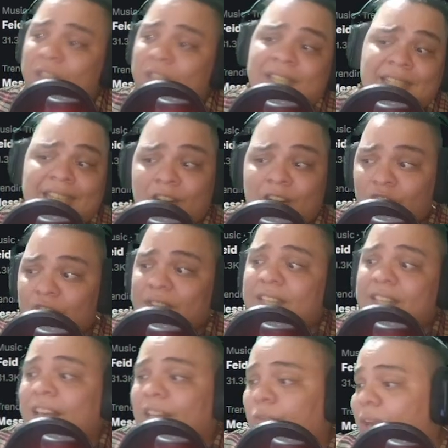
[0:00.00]
This is another
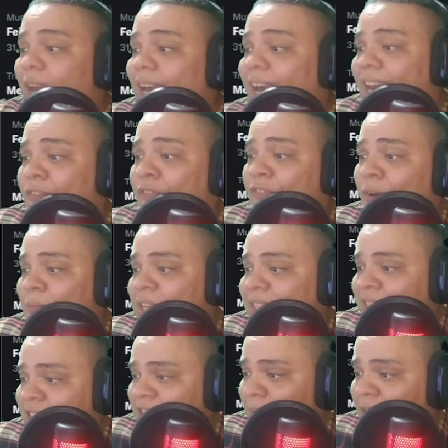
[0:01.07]
thing that we are getting from
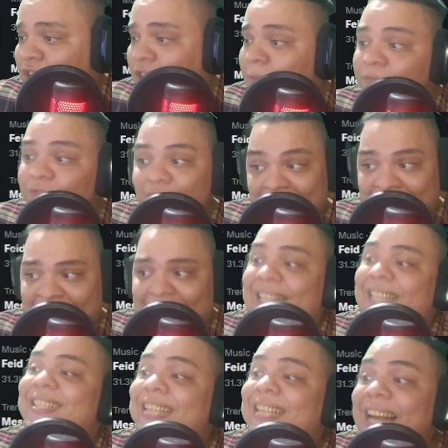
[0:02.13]
this image.
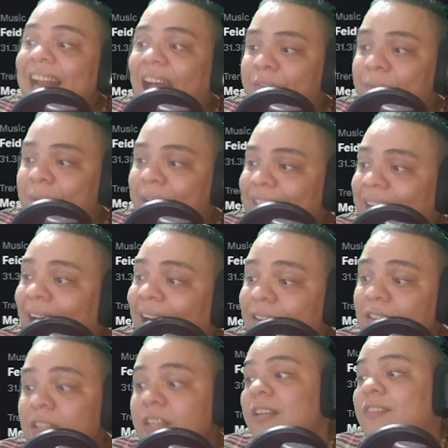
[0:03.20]
He's still a red
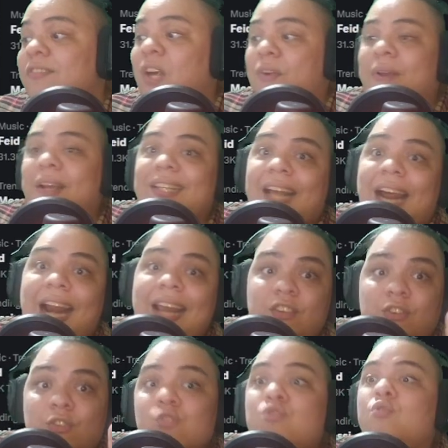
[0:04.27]
card. The red card
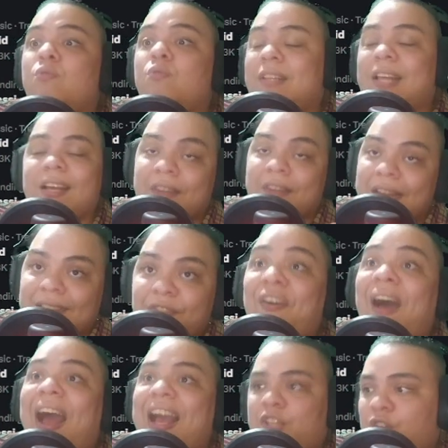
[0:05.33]
the red
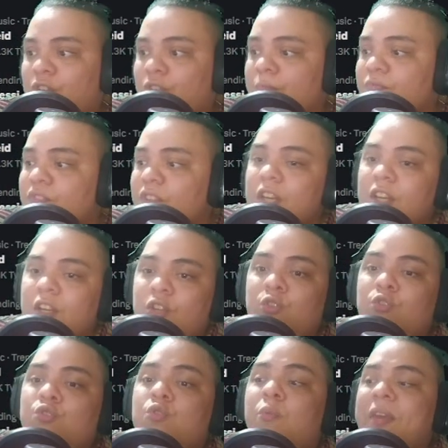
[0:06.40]
faction
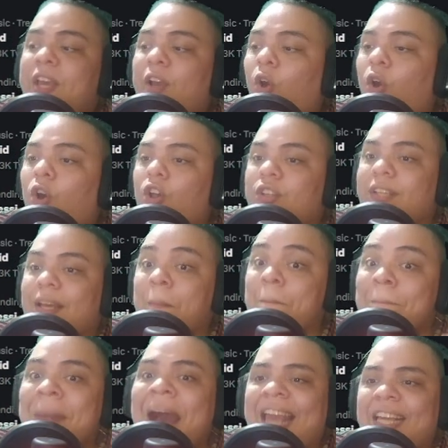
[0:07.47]
used to be called
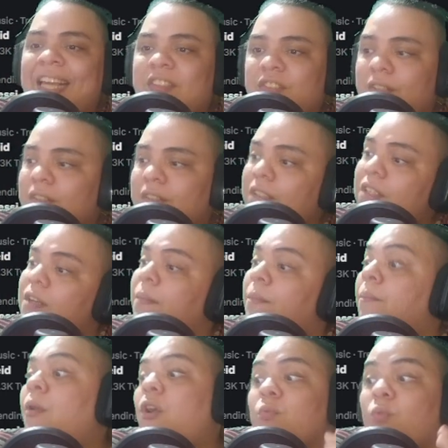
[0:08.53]
Might,
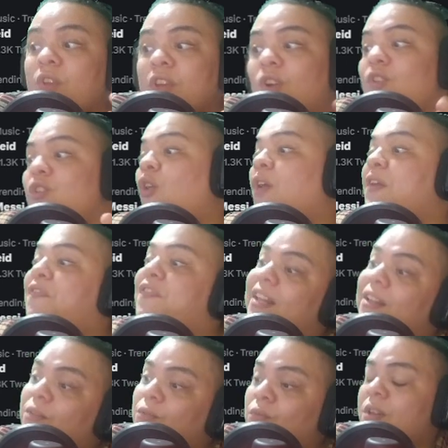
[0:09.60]
but we don't know if
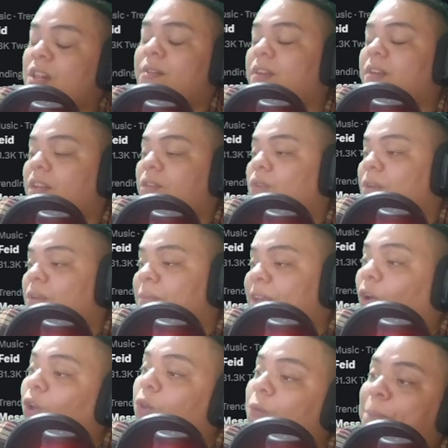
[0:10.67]
it will be
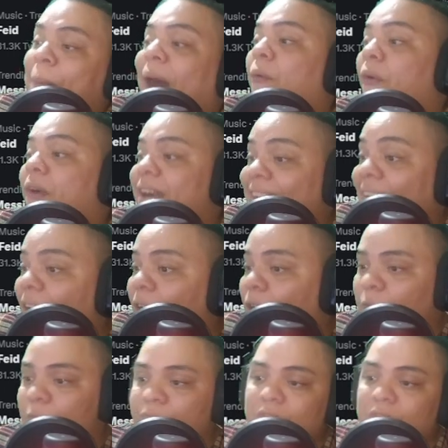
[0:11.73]
called Power now.